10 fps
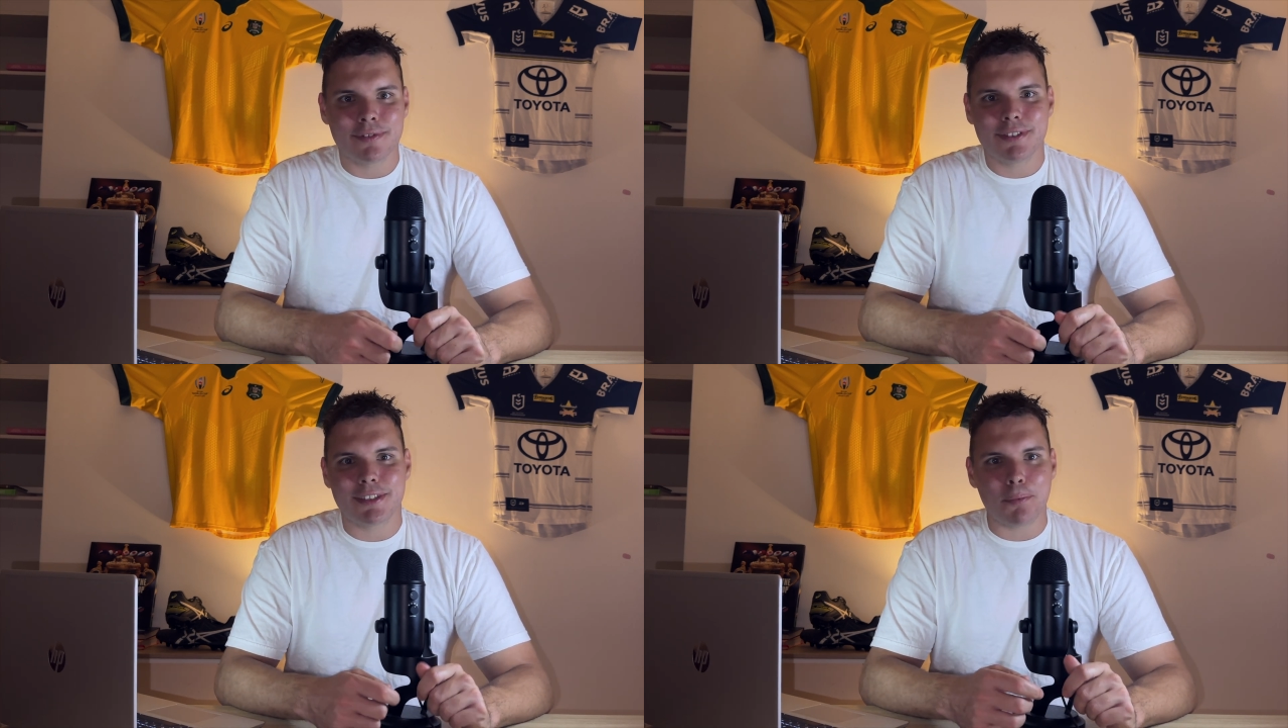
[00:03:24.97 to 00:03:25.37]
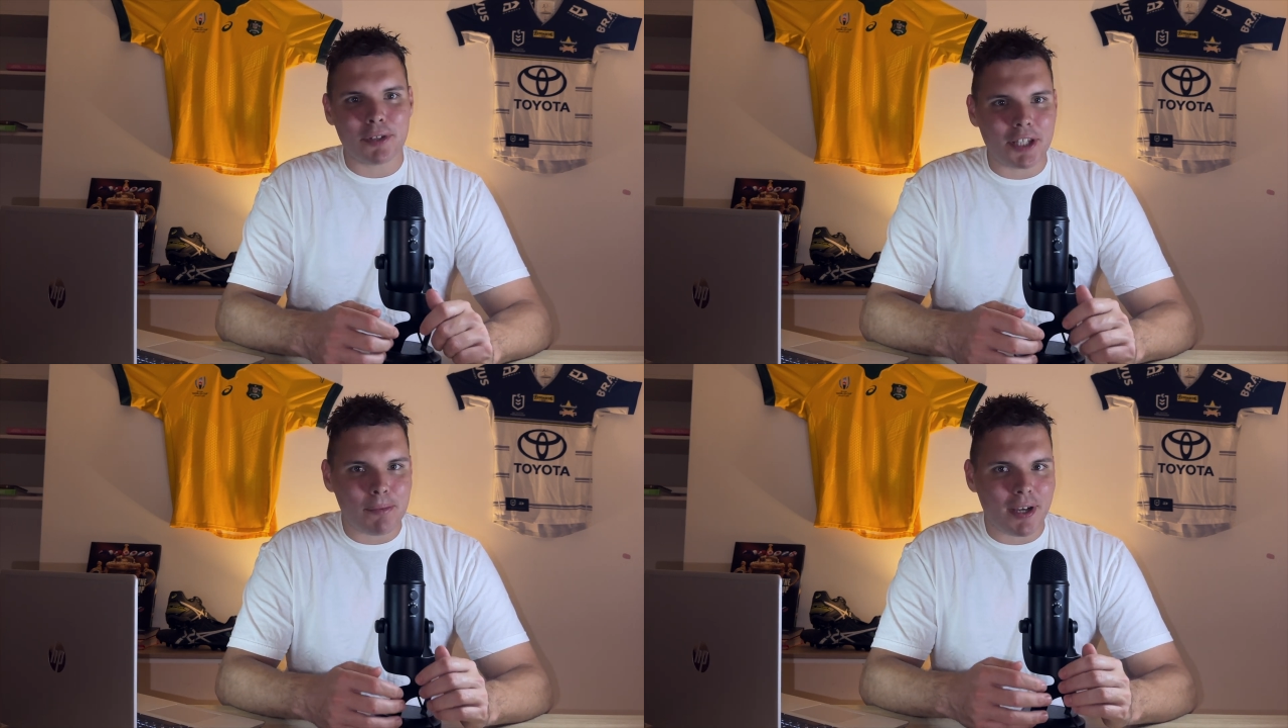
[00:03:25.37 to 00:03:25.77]

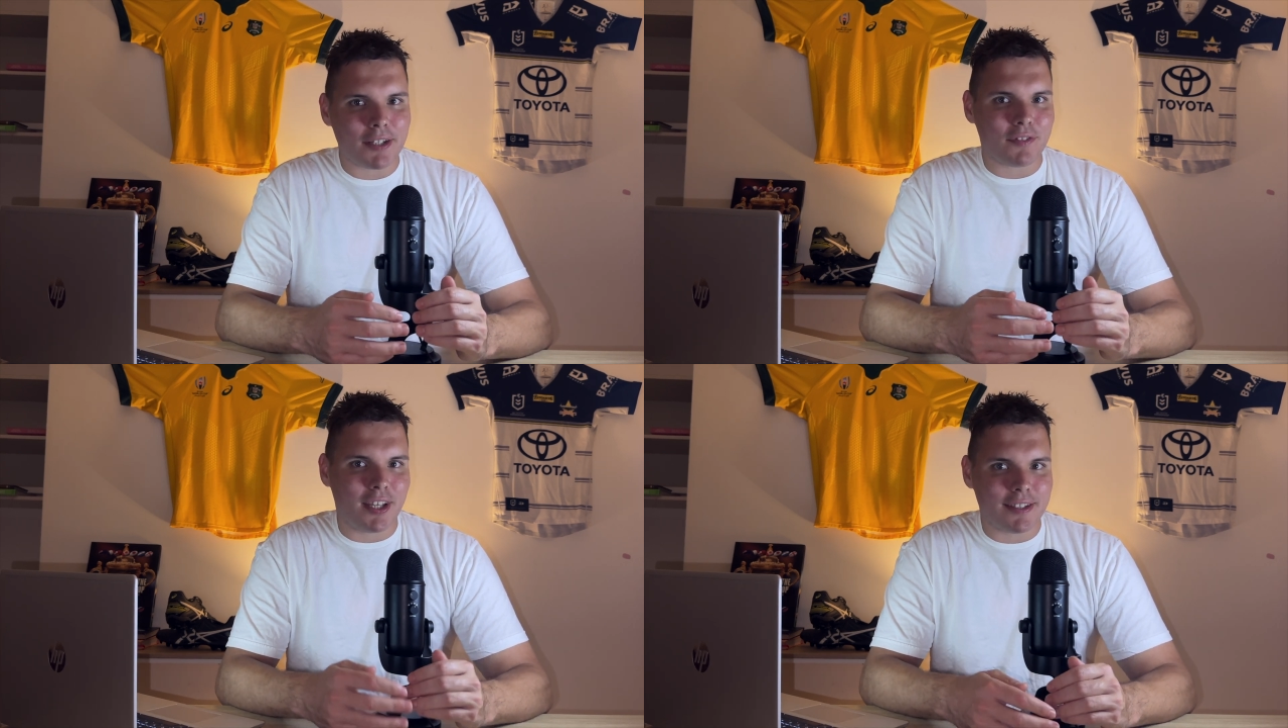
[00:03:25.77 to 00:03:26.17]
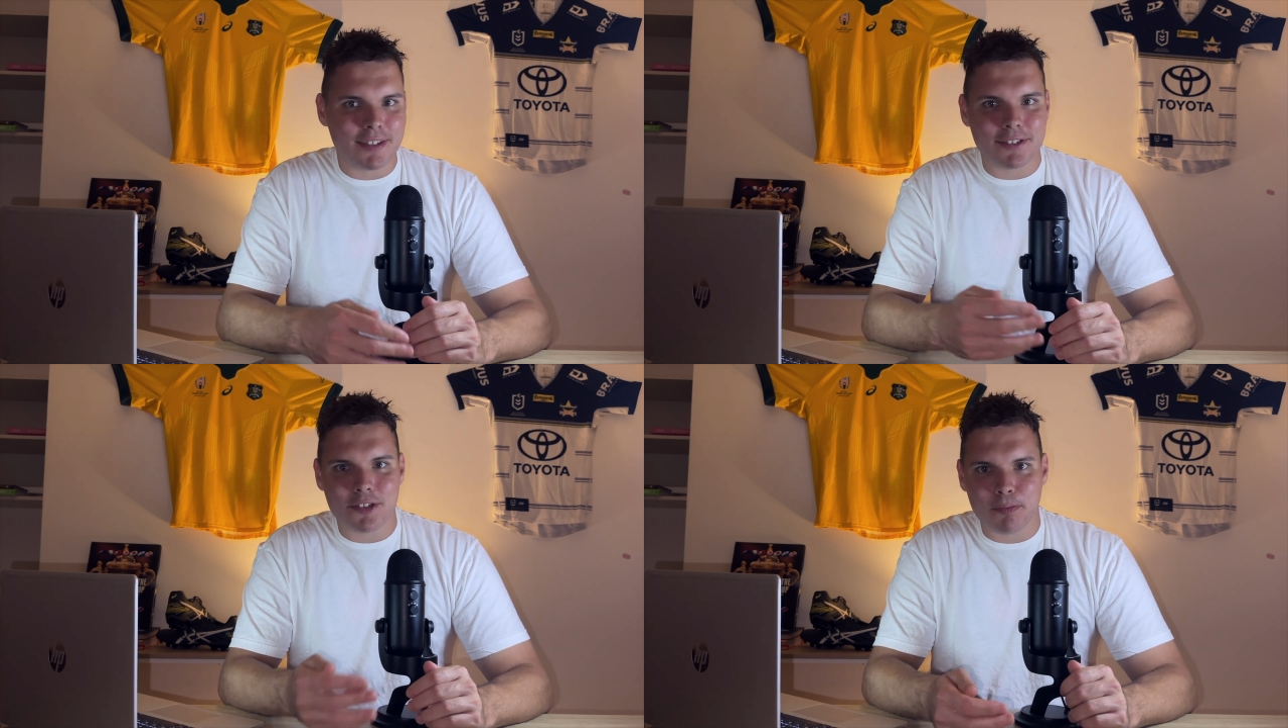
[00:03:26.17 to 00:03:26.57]
doubling the amount of kicks
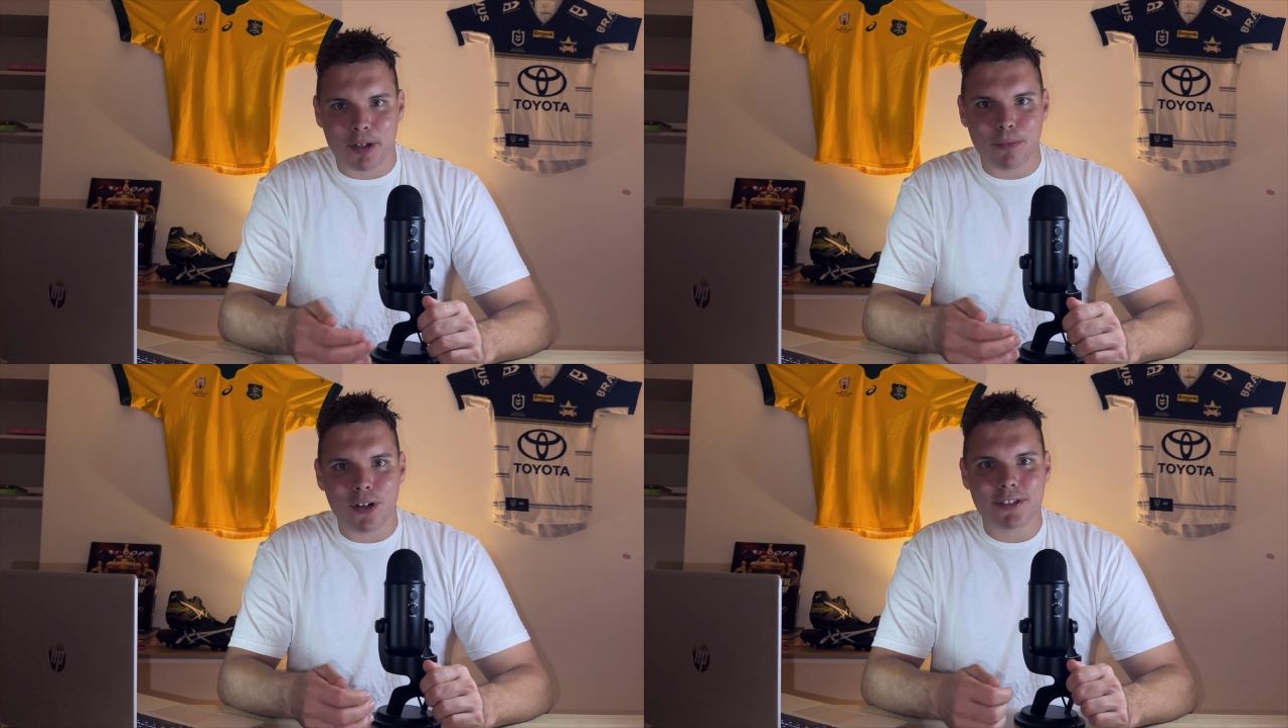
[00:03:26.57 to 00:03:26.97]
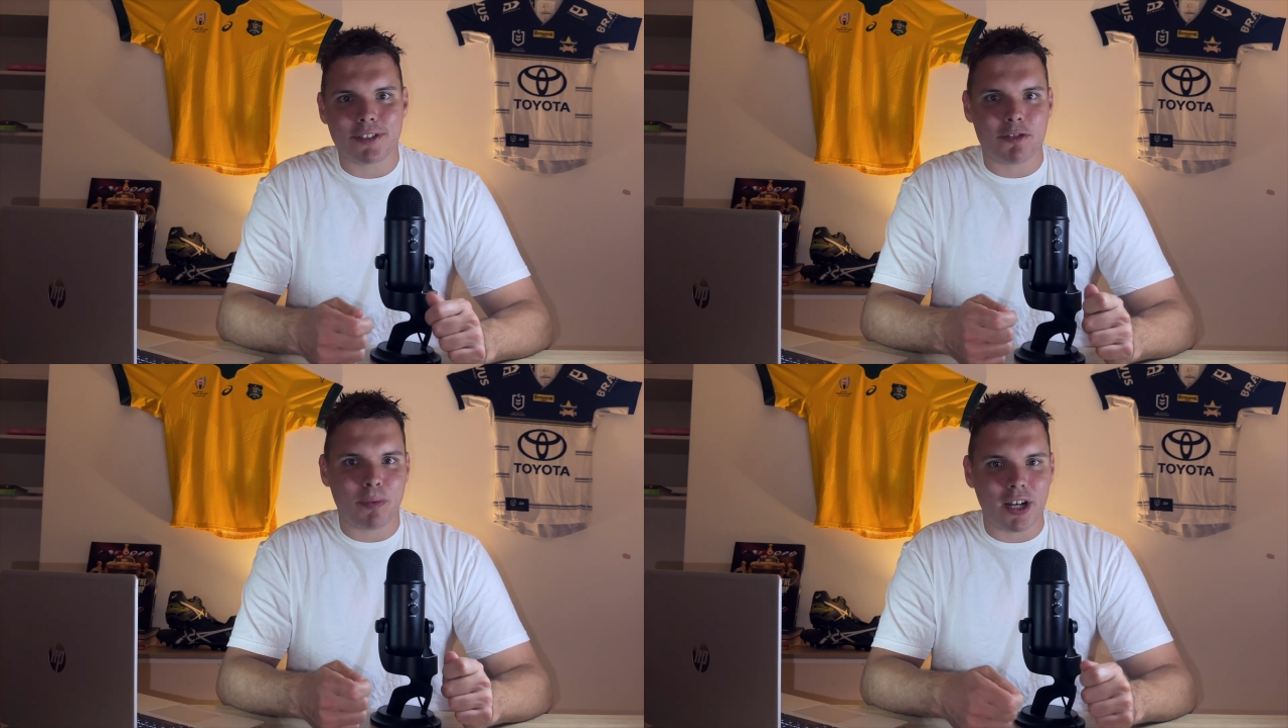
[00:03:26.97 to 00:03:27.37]
as the Springboks
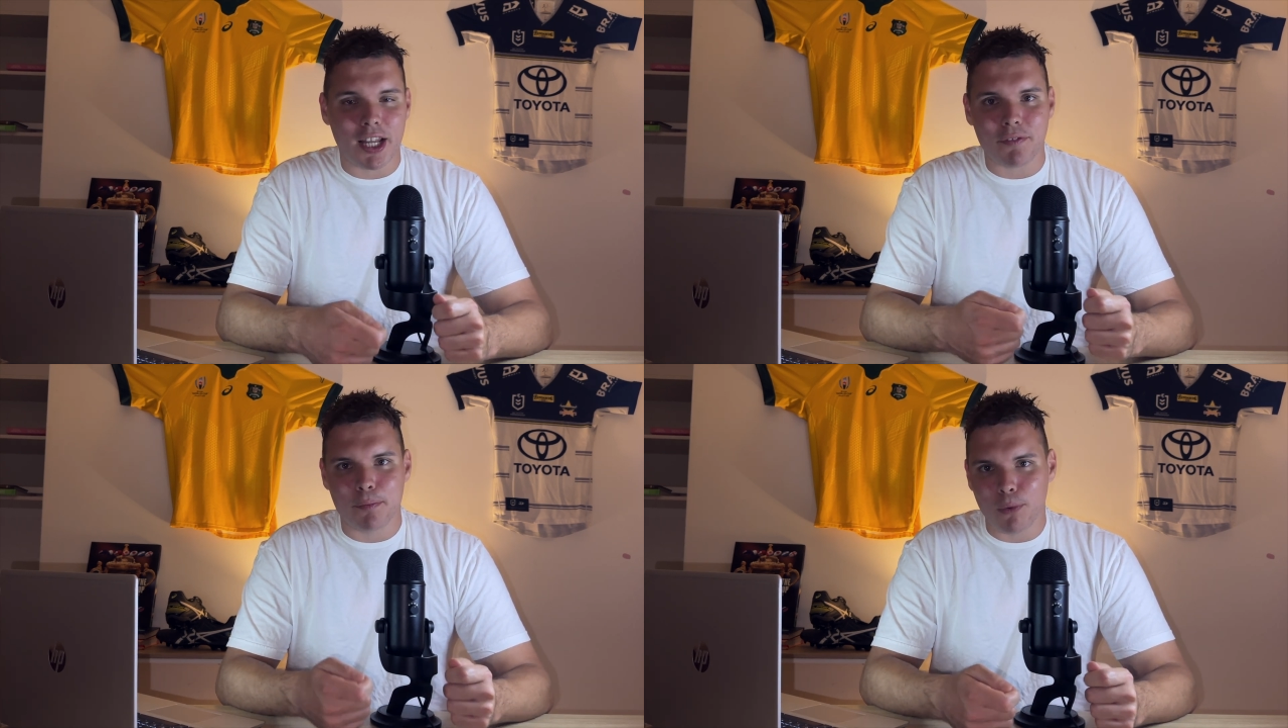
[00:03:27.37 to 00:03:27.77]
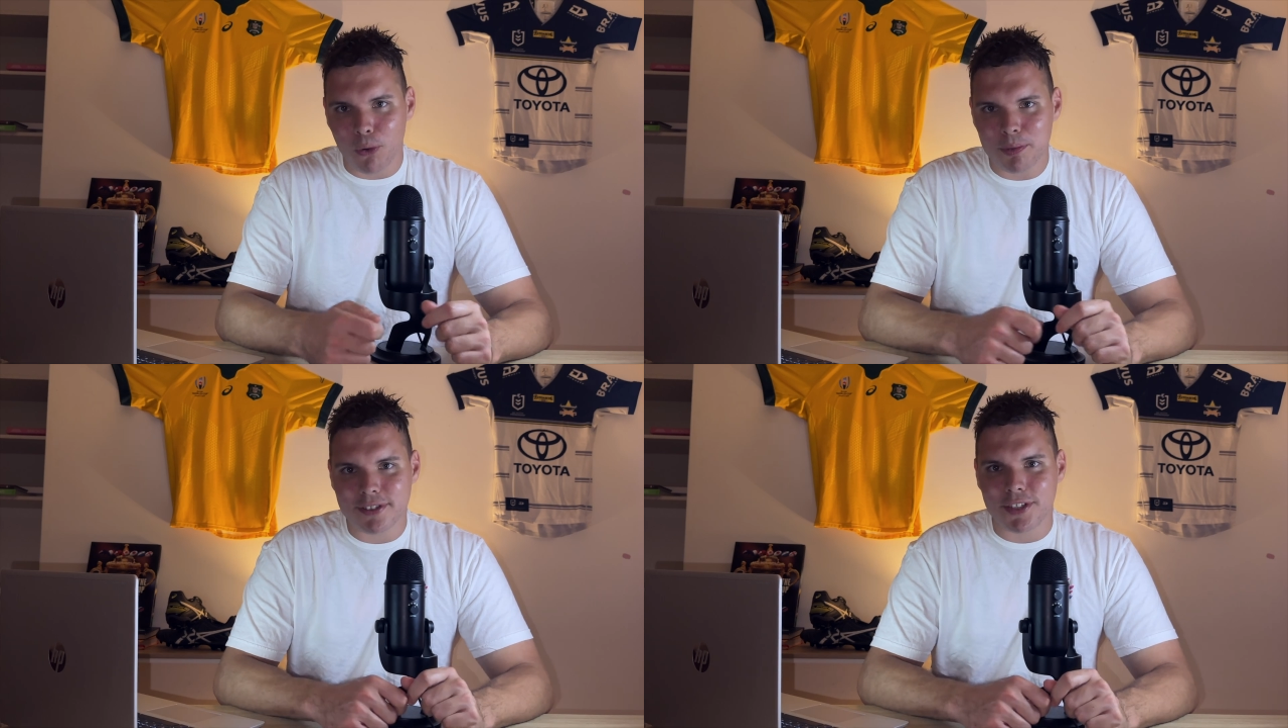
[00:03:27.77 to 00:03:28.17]
despite having more
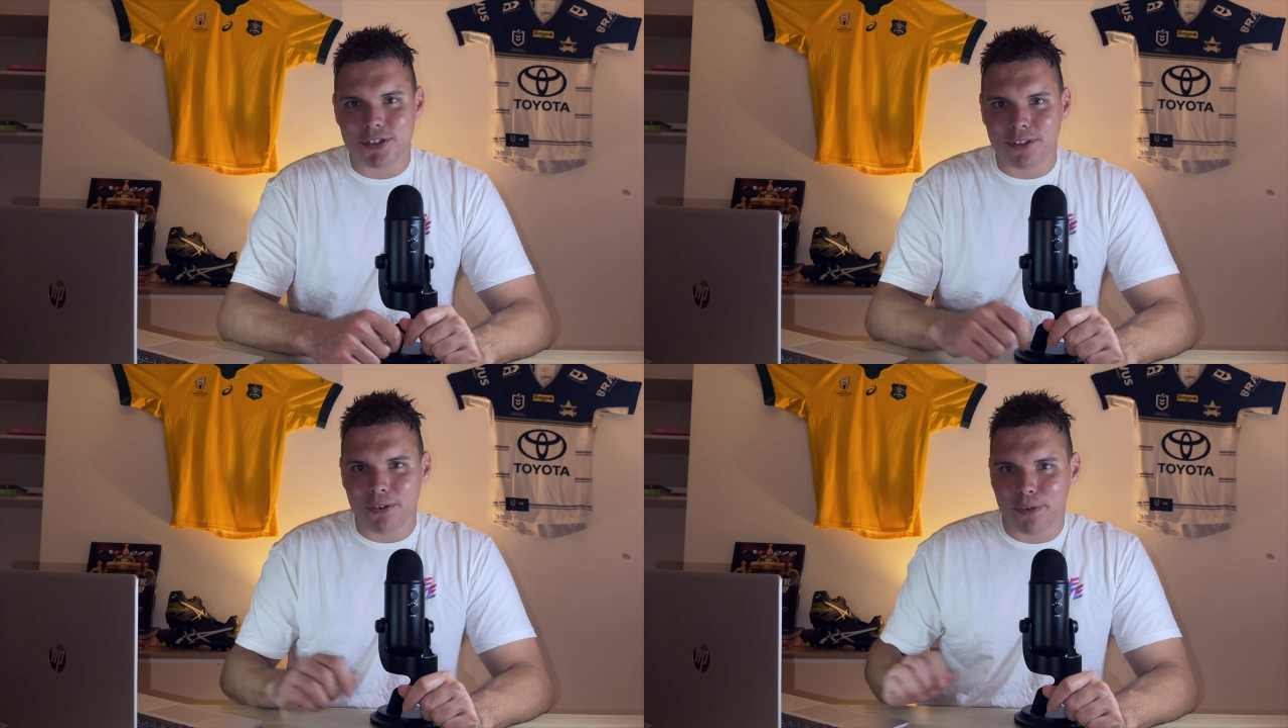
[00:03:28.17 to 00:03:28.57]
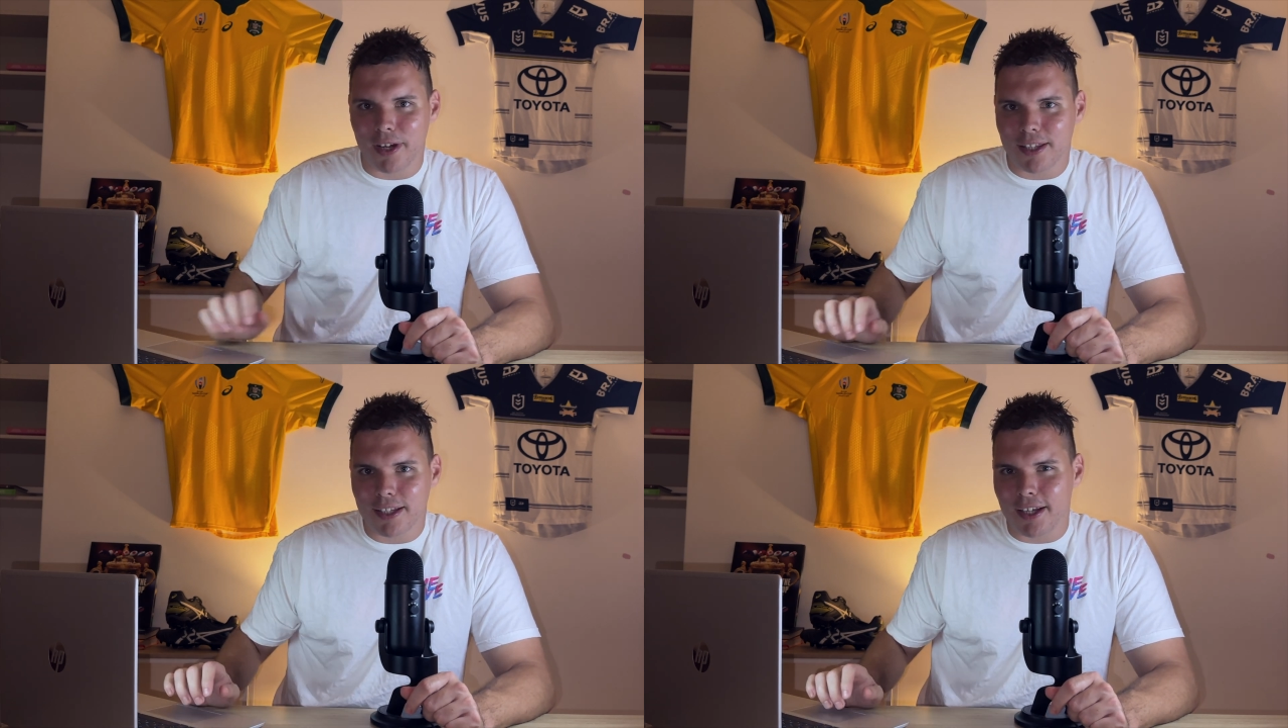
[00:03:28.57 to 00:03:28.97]
possession
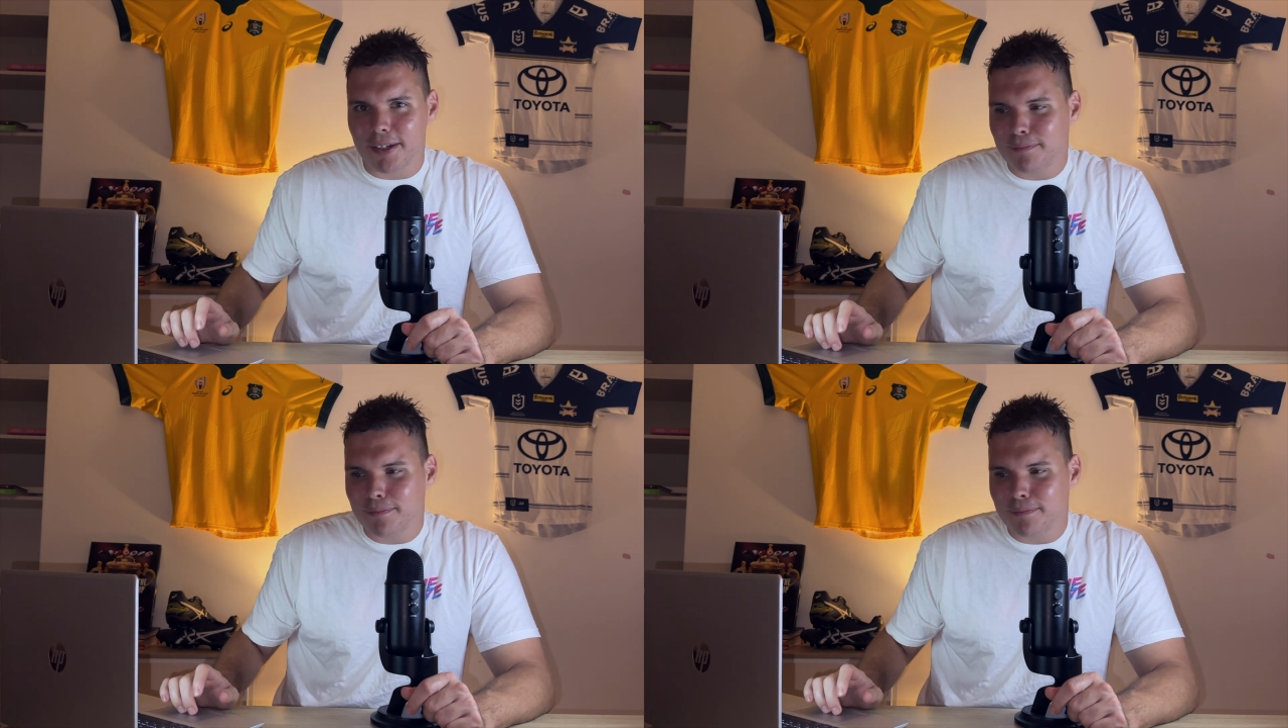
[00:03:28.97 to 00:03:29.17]
throughout the game.